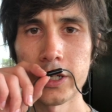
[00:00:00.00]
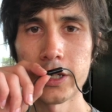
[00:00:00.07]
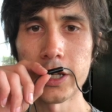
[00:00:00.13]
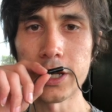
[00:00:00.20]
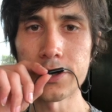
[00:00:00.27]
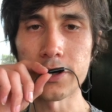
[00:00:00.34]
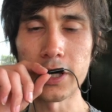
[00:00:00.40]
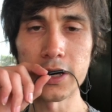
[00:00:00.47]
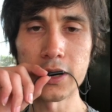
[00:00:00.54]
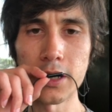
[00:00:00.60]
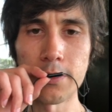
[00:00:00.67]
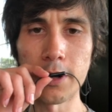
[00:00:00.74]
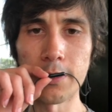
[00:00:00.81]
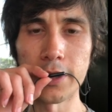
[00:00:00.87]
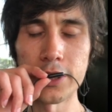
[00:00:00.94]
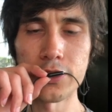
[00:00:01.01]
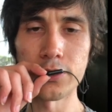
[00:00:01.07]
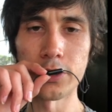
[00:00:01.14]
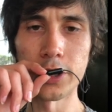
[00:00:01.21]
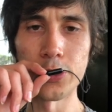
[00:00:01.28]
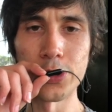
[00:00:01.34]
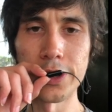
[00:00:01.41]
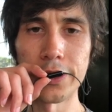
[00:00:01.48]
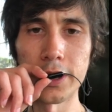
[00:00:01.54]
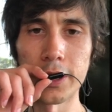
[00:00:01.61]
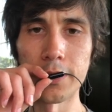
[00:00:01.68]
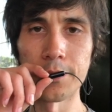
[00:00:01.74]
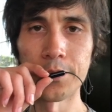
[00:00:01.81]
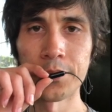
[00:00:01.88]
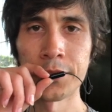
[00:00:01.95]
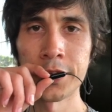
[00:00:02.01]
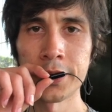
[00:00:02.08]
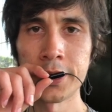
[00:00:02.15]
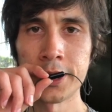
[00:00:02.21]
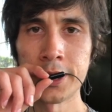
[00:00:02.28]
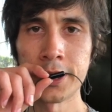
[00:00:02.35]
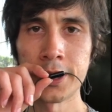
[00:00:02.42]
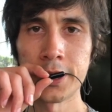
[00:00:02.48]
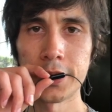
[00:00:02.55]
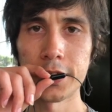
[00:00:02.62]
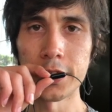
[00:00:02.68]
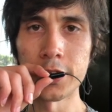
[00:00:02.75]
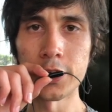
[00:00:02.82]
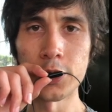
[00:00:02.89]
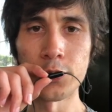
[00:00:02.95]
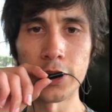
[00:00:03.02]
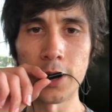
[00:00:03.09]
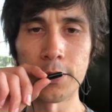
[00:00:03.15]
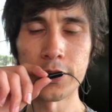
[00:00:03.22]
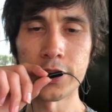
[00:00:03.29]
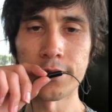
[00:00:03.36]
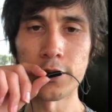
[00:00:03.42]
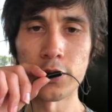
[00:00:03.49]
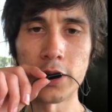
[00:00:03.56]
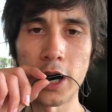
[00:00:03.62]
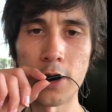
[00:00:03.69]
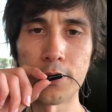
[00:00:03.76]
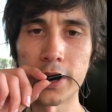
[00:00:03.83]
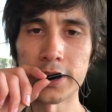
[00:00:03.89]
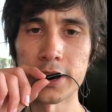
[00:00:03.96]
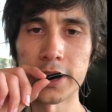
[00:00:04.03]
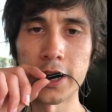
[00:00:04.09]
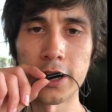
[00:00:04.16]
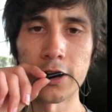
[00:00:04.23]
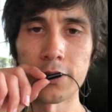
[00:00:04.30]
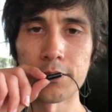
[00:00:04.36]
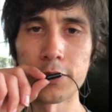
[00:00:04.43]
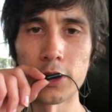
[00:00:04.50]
Yeah, so that's it about my story with upper cervical chiropractic care.